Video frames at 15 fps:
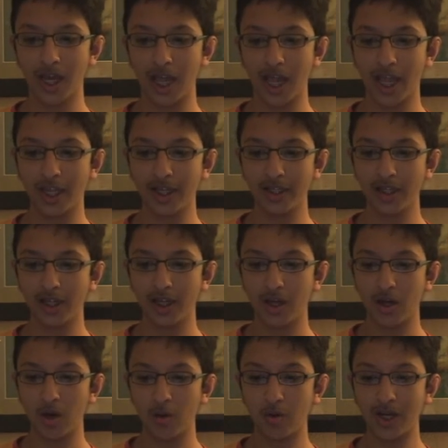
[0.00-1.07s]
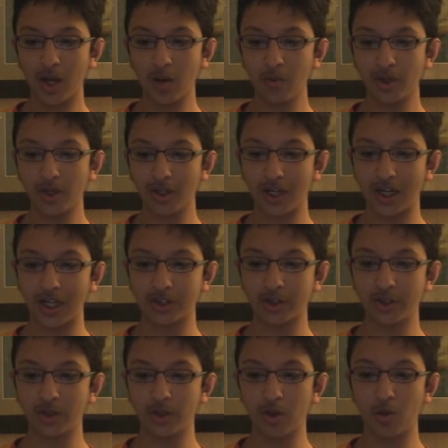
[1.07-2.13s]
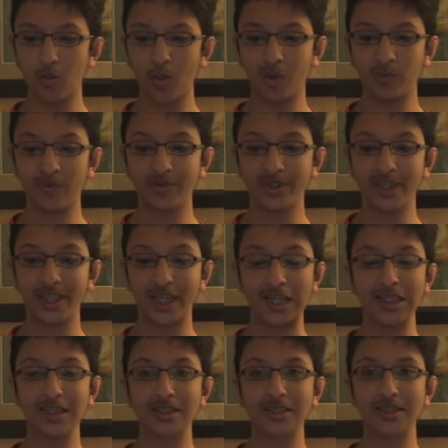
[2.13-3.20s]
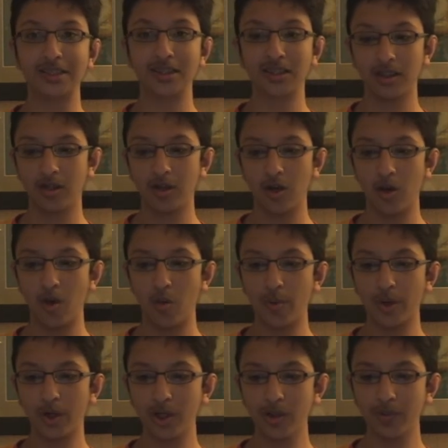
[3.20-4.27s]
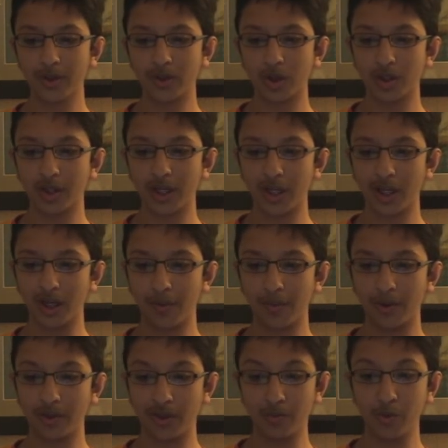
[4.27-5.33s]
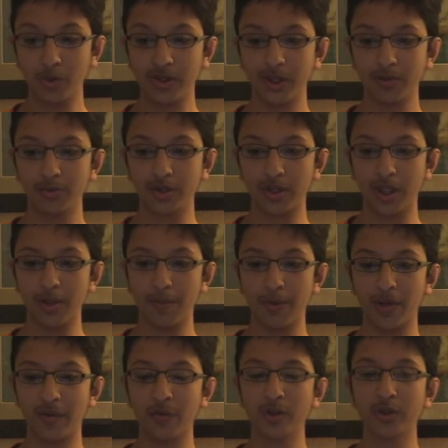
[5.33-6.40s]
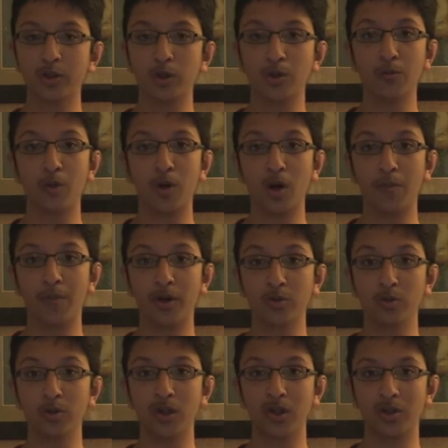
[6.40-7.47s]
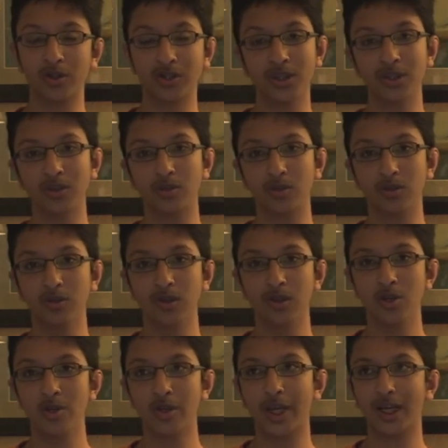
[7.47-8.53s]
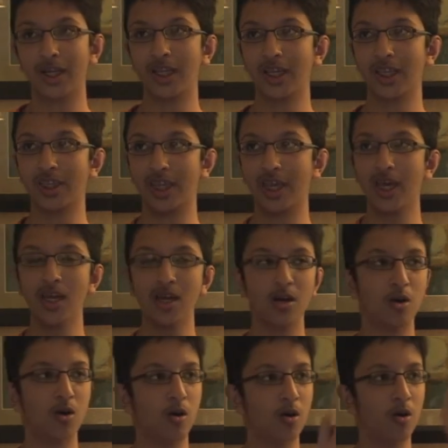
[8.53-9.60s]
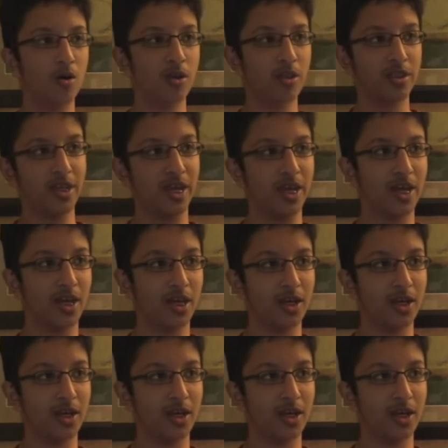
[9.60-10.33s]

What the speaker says: and now we're gonna let you know what we've seen and learned. We're gonna be talking about the museum today, but if you want to know more about Google or Cisco, you can click there or there.